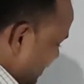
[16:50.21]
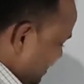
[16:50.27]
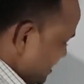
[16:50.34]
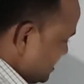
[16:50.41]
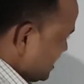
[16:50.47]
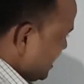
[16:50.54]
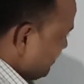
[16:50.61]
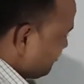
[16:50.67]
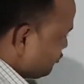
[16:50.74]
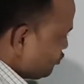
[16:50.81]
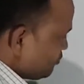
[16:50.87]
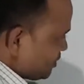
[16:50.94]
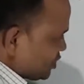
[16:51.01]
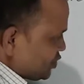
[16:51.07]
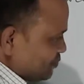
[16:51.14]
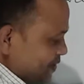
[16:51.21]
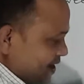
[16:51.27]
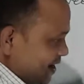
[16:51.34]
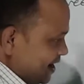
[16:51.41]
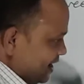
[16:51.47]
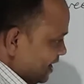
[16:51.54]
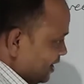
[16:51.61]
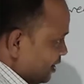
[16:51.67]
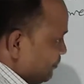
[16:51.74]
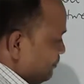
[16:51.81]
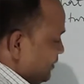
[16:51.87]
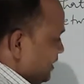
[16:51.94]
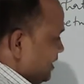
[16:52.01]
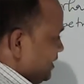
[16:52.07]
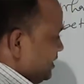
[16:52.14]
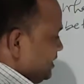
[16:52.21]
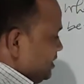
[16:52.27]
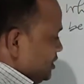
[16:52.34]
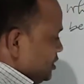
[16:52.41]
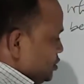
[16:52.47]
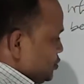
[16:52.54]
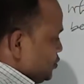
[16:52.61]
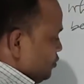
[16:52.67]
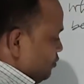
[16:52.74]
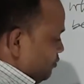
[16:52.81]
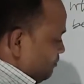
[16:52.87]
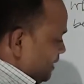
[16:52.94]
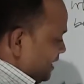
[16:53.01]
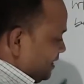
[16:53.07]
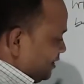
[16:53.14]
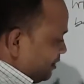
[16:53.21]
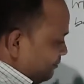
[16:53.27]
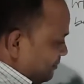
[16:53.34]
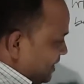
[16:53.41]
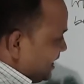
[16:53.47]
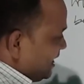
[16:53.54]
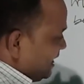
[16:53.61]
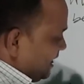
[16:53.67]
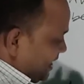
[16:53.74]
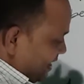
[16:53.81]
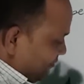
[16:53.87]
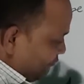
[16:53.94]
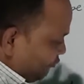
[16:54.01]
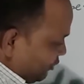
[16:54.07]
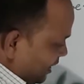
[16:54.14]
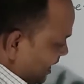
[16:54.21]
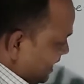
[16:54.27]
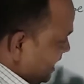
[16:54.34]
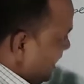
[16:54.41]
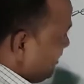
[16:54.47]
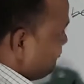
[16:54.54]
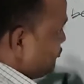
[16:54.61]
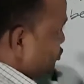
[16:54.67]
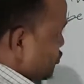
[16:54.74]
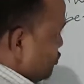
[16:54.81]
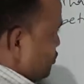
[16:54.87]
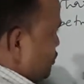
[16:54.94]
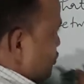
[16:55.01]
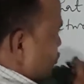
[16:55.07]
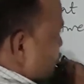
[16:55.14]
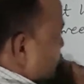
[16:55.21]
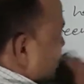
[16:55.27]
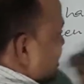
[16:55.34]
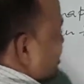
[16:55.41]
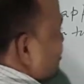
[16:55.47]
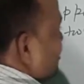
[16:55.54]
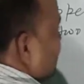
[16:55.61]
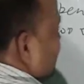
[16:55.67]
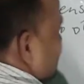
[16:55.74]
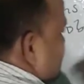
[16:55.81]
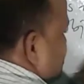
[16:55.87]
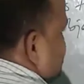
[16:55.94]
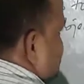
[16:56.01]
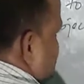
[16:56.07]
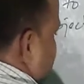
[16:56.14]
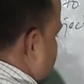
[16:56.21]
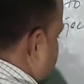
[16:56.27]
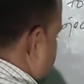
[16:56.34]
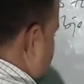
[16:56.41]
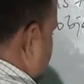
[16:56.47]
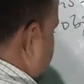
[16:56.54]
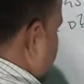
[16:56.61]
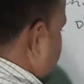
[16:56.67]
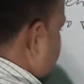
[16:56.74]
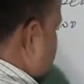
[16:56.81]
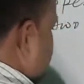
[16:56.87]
this F2 must be compared. So by comparing F1 and F2, what you will get? Let us